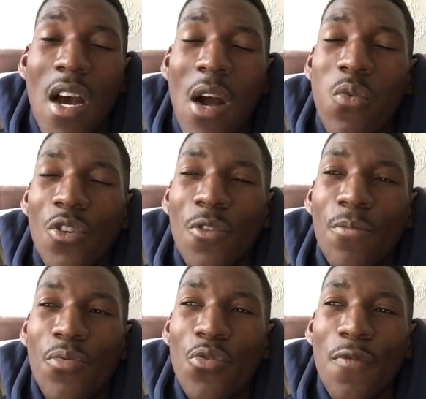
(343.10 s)
I want to
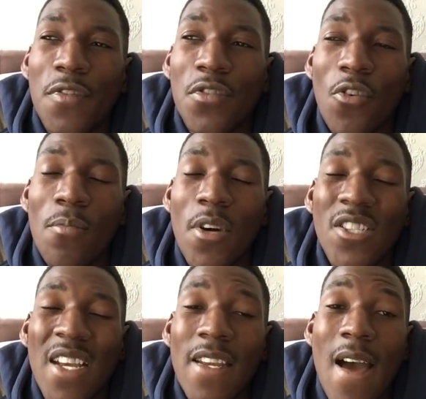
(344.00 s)
improve so
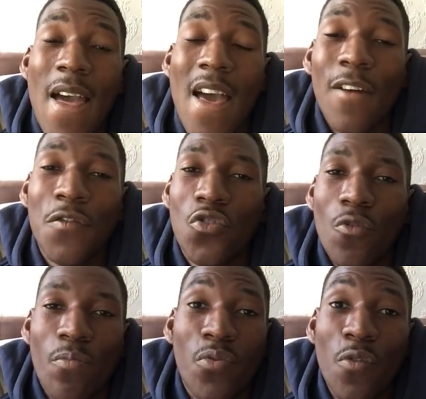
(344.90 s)
much and I have to
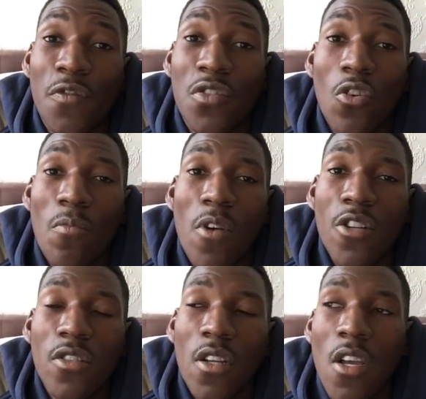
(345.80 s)
improve so
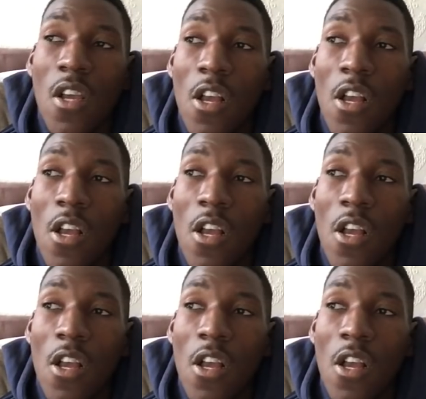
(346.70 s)
much